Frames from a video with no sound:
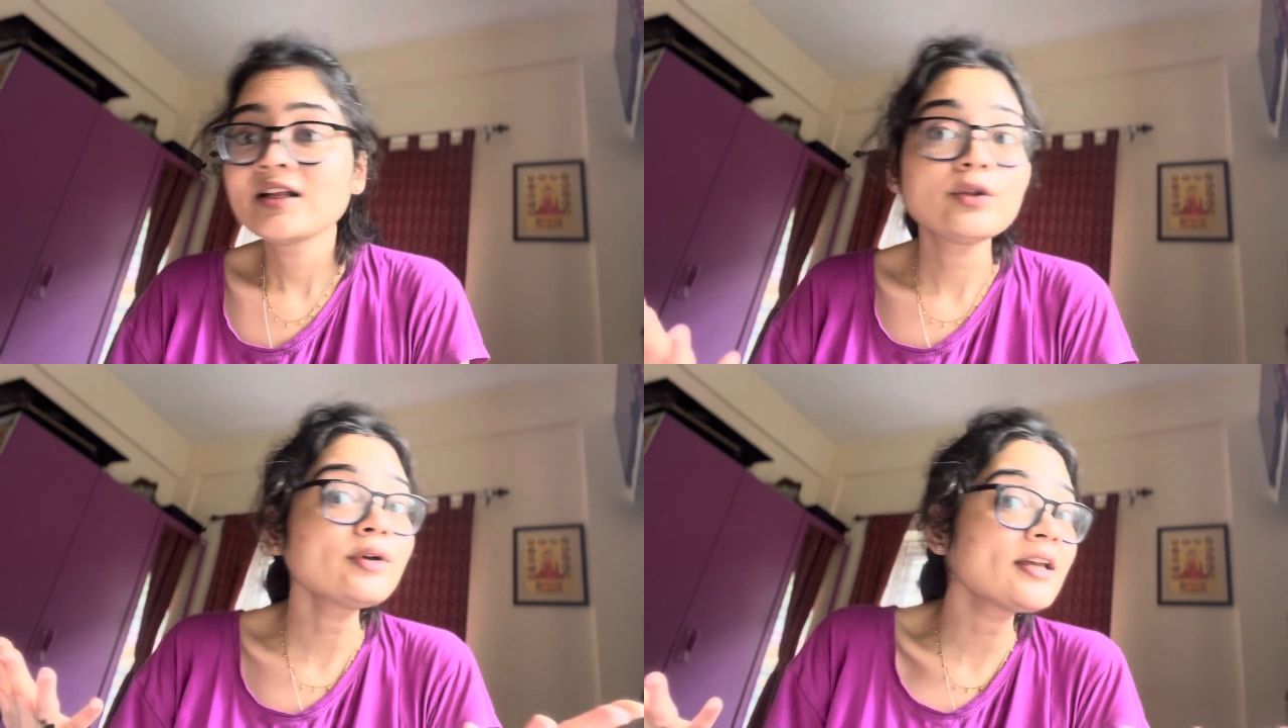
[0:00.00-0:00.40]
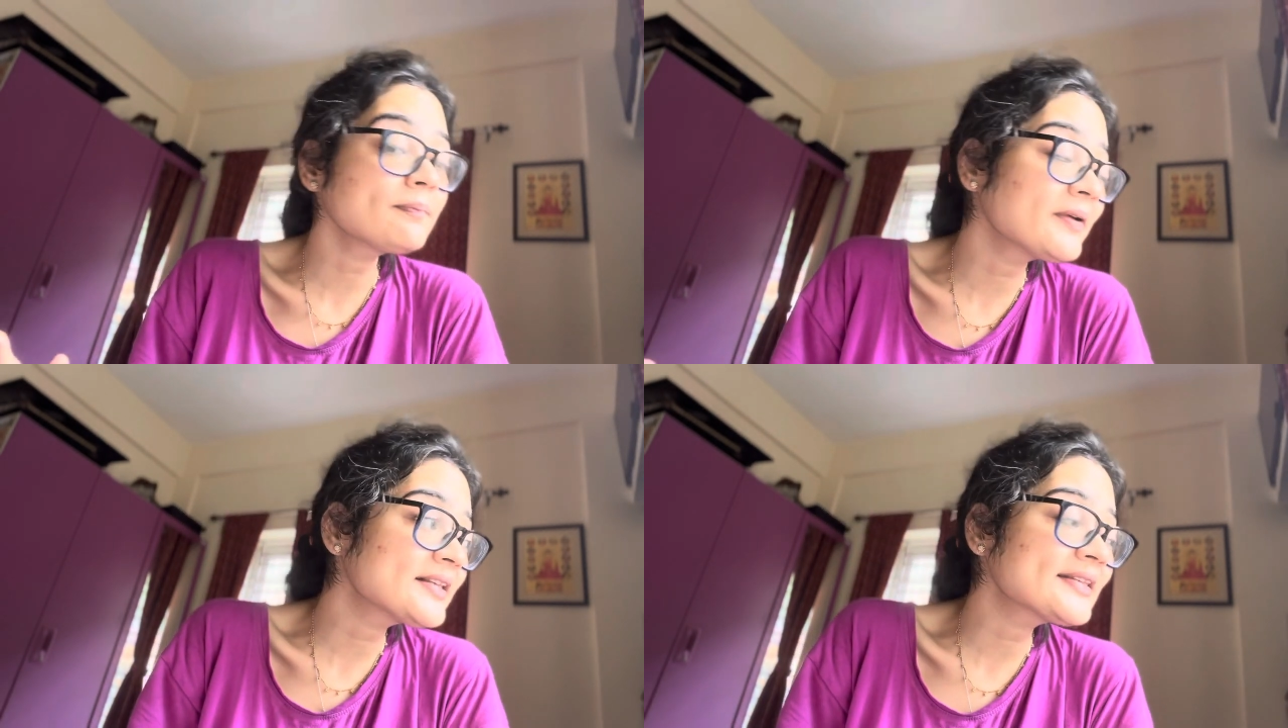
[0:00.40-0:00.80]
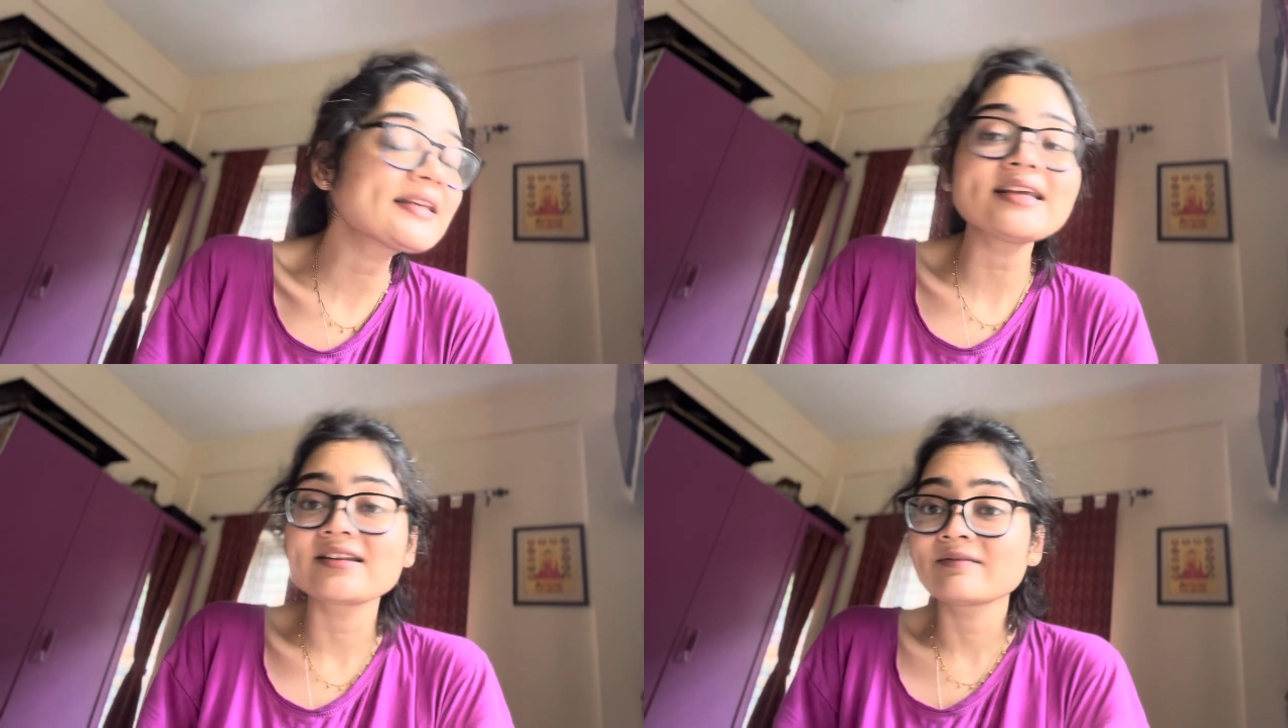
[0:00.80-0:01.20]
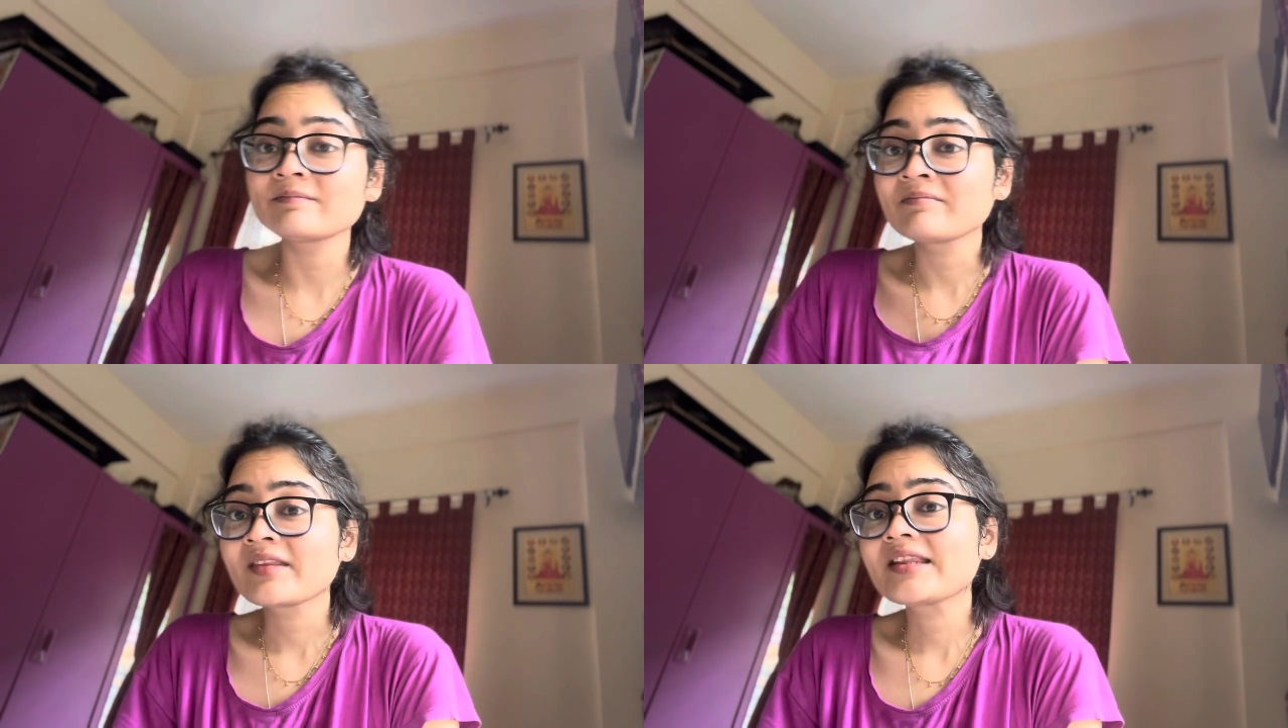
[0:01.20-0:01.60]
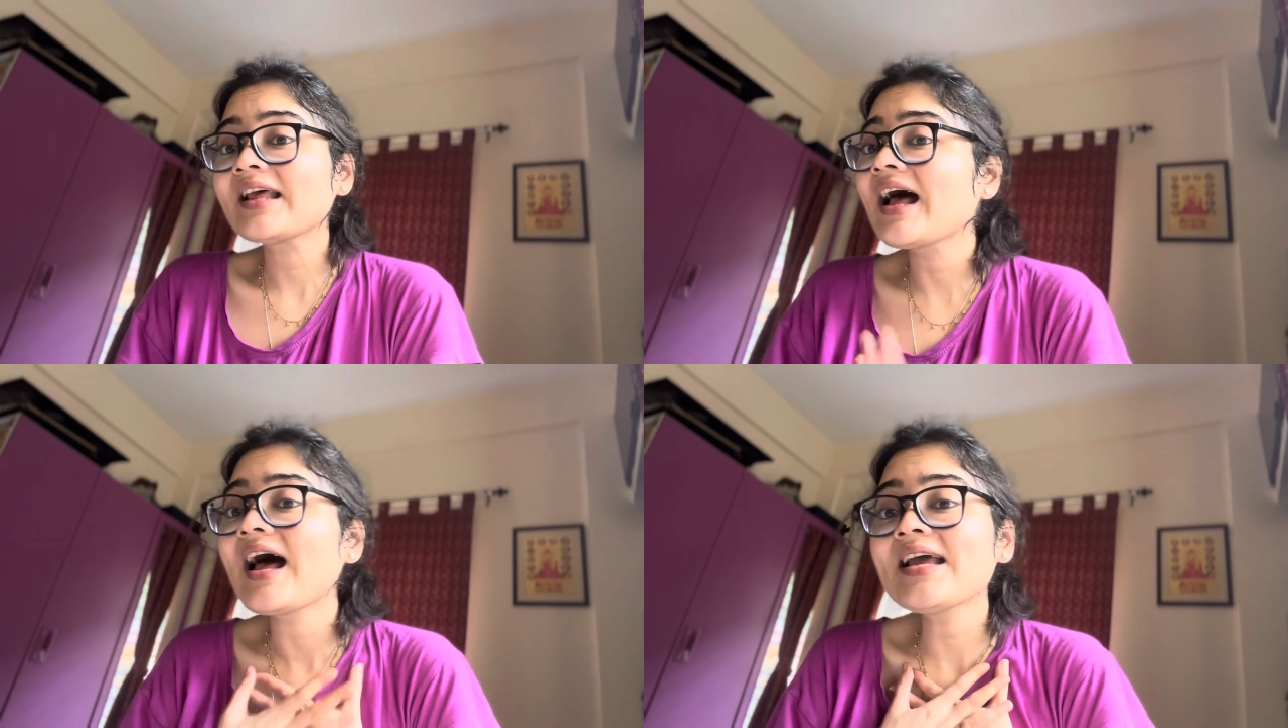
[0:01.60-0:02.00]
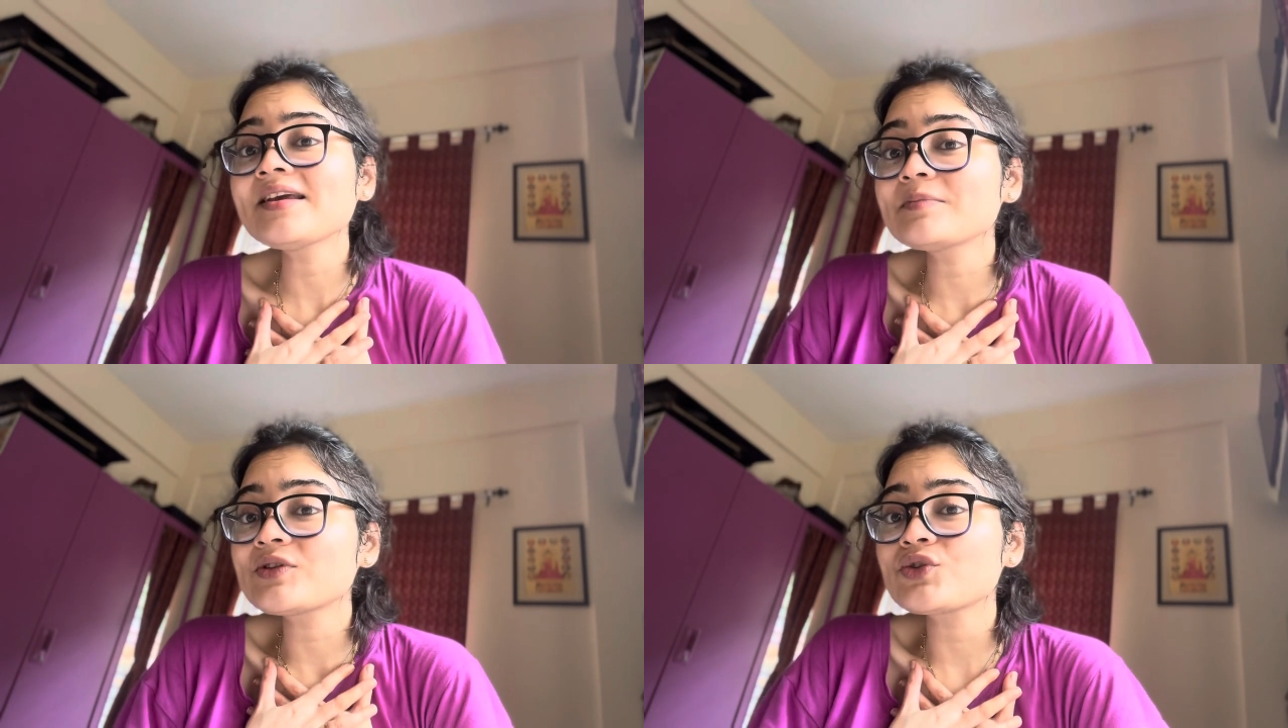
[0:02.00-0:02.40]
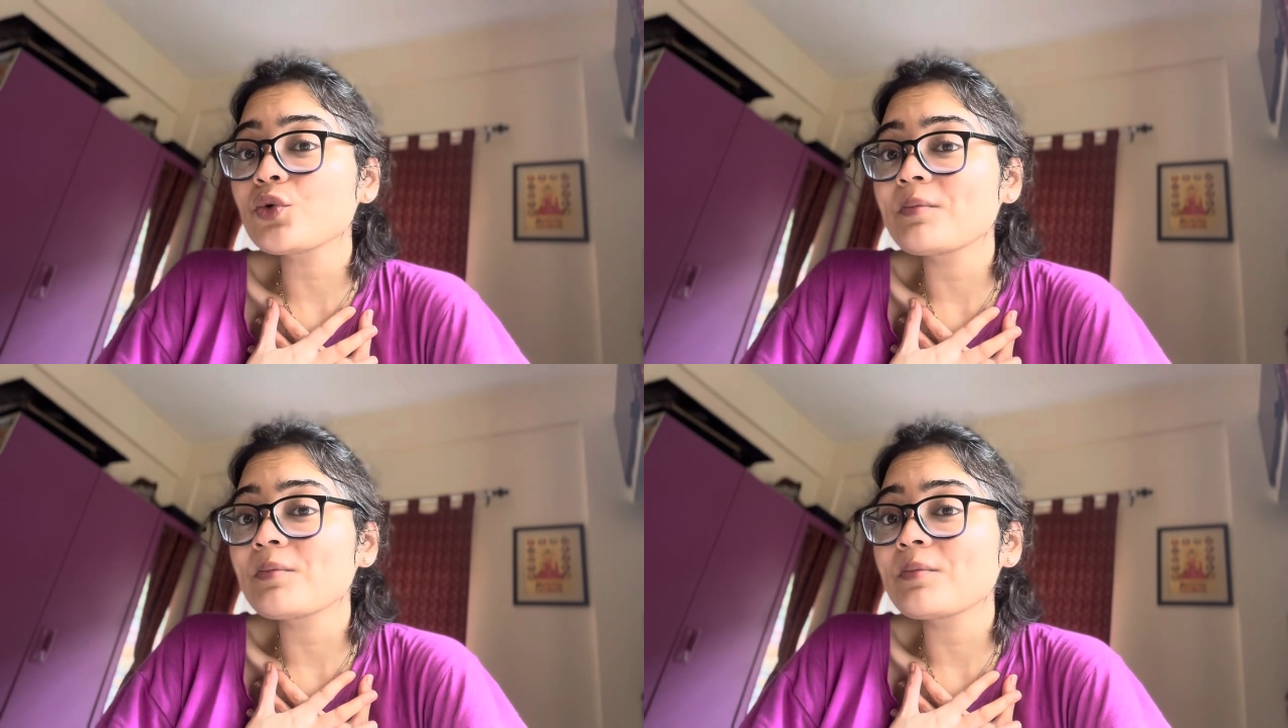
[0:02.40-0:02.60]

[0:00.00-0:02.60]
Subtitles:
look at my skin. I am so